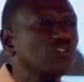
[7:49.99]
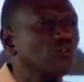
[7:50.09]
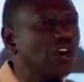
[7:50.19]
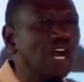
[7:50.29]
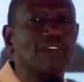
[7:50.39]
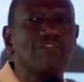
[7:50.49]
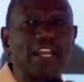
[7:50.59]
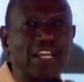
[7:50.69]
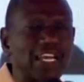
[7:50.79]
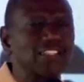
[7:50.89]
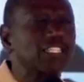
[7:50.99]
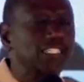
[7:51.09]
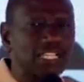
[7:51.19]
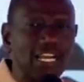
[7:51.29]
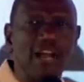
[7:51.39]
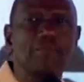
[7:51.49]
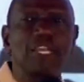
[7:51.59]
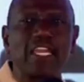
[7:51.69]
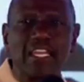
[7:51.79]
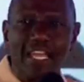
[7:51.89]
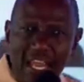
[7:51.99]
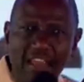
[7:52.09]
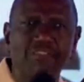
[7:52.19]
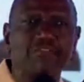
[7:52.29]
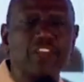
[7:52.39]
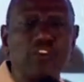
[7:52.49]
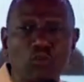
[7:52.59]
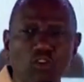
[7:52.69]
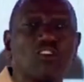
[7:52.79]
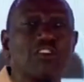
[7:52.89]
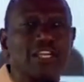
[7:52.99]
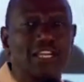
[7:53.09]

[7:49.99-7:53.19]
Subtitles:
to have an ICT hub in every ward